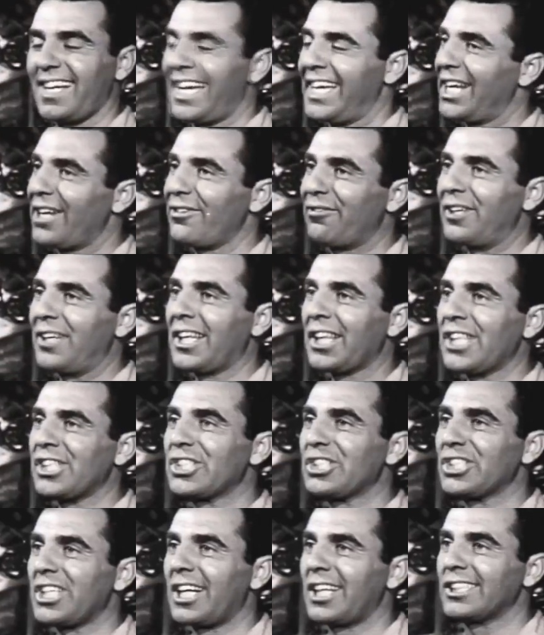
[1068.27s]
I got a feeling
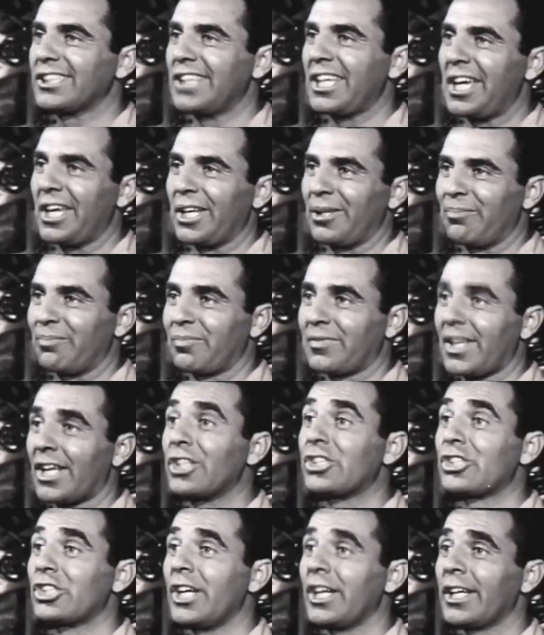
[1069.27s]
this is our day,
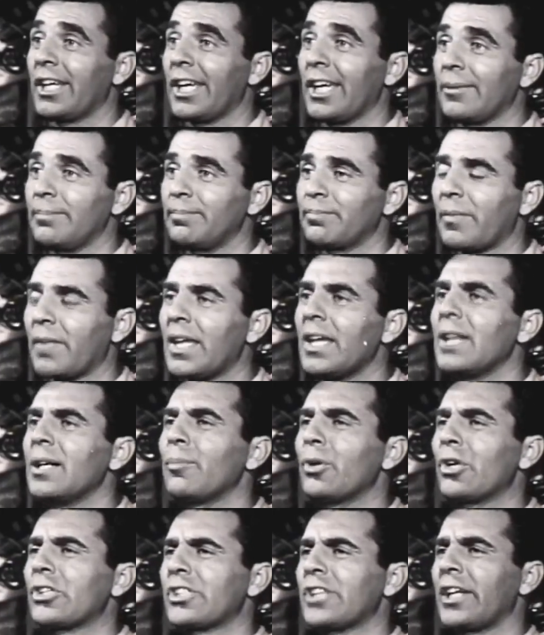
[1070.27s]
and it's young yet.
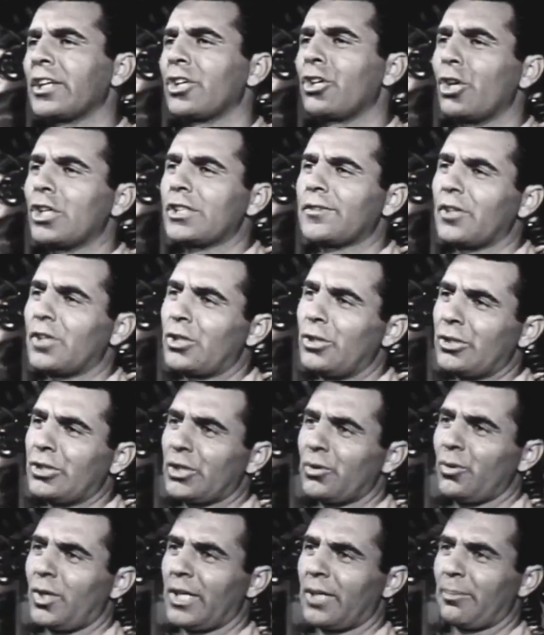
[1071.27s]
Put us on course for
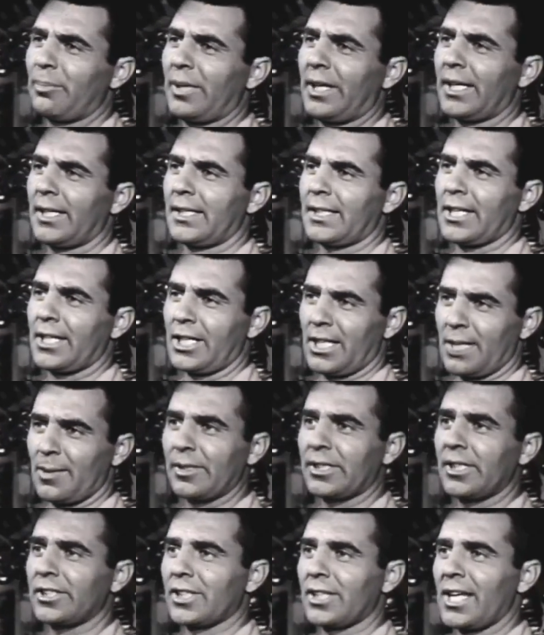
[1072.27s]
Fujiwan Bay. That
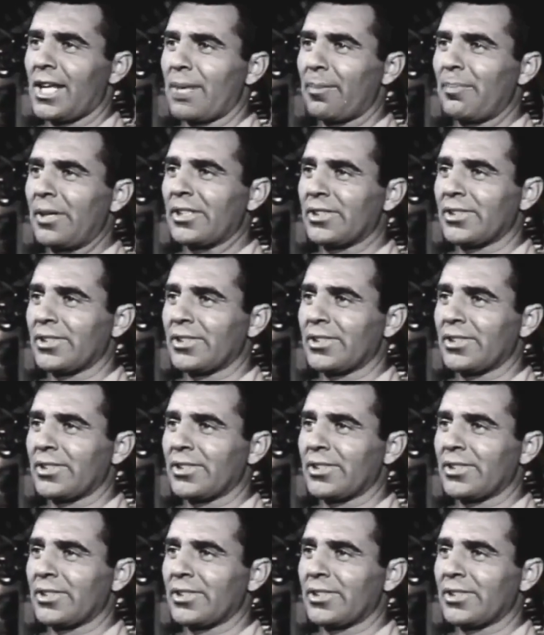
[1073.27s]
harbor does a lot of